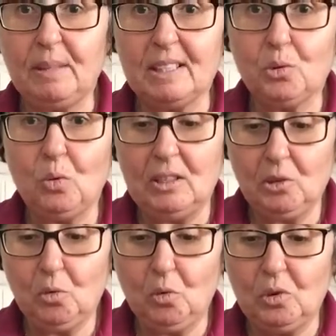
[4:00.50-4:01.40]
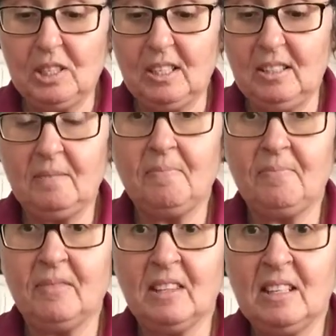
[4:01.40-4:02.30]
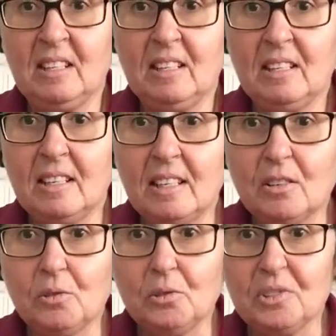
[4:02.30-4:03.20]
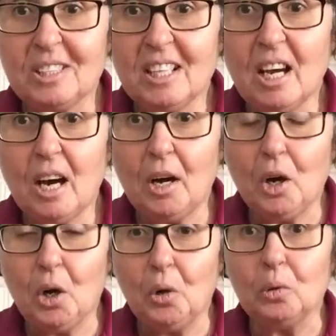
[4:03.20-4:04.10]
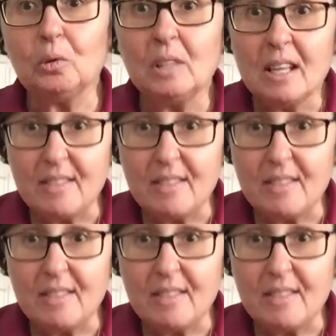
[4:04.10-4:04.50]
plus 1/4 equals a whole.